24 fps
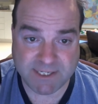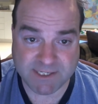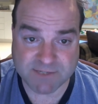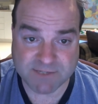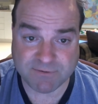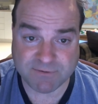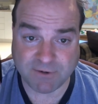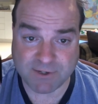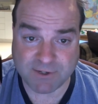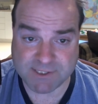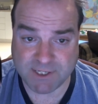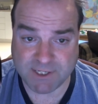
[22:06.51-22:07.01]
as
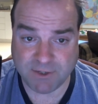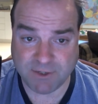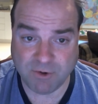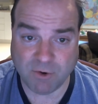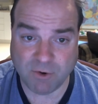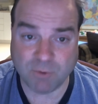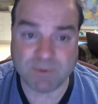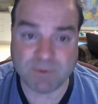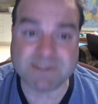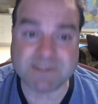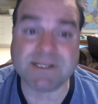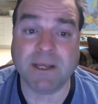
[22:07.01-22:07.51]
far as I know,
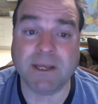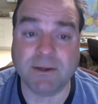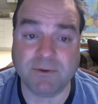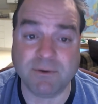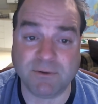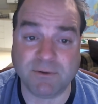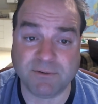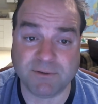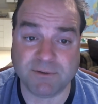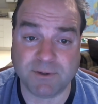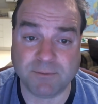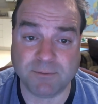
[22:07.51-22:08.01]

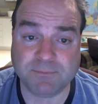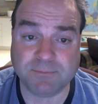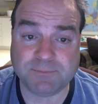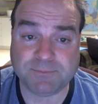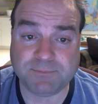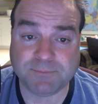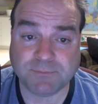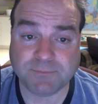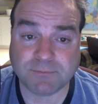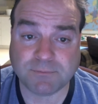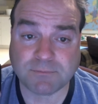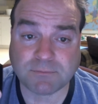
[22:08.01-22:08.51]
recycles them.
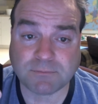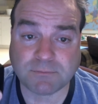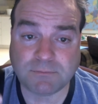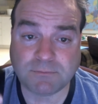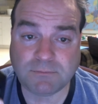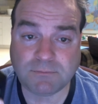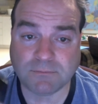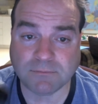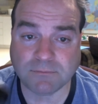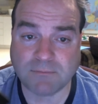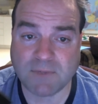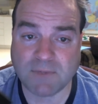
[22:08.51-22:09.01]

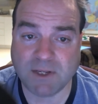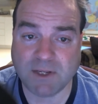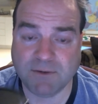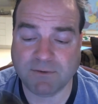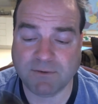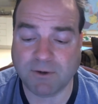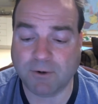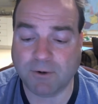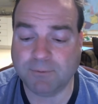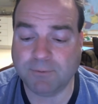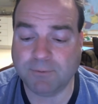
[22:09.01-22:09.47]
So